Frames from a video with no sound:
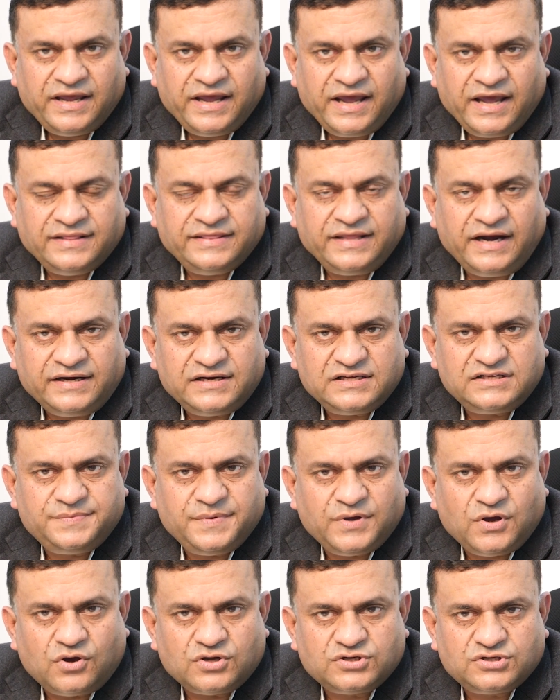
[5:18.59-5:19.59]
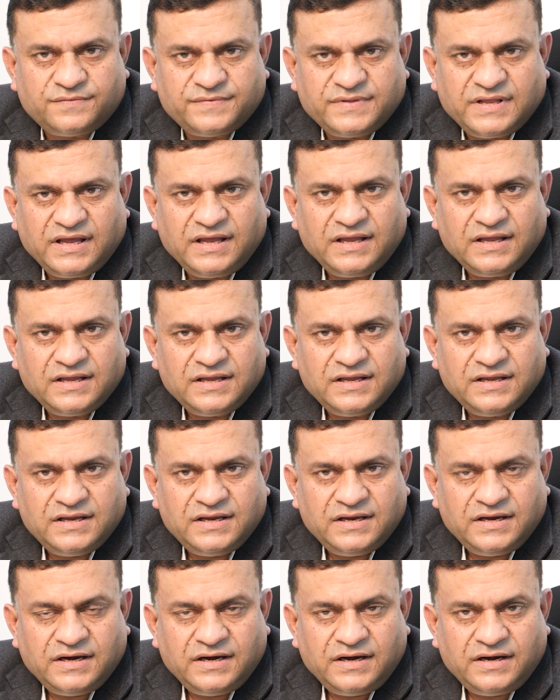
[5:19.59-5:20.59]
and that is because of the
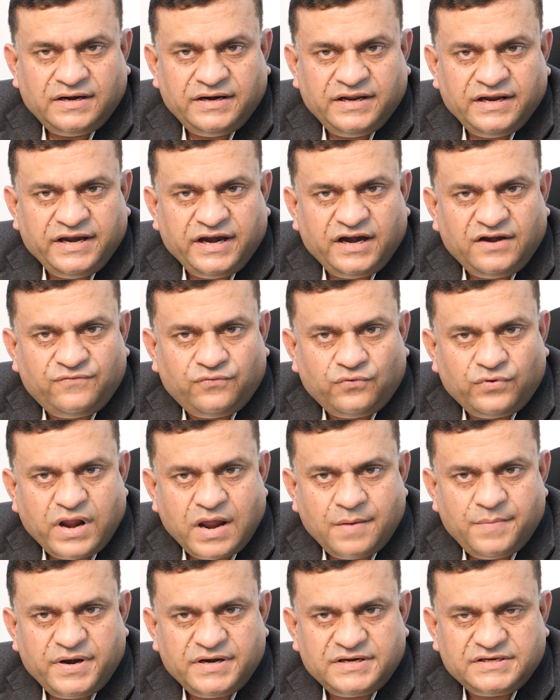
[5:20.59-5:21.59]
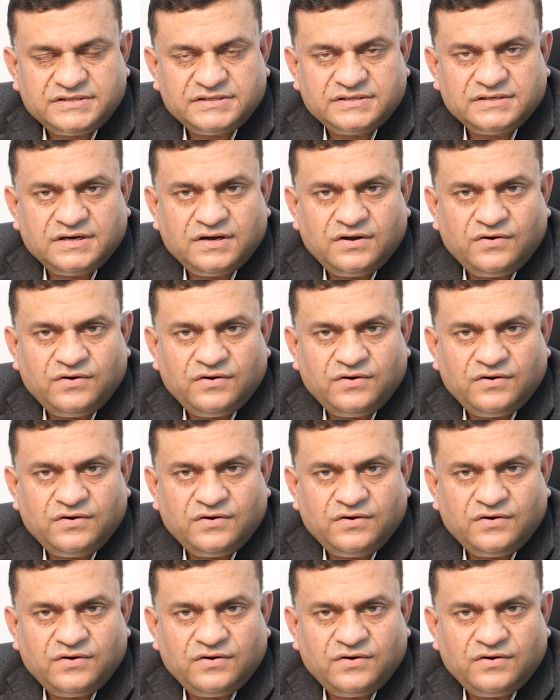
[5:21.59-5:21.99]
delayed food habits,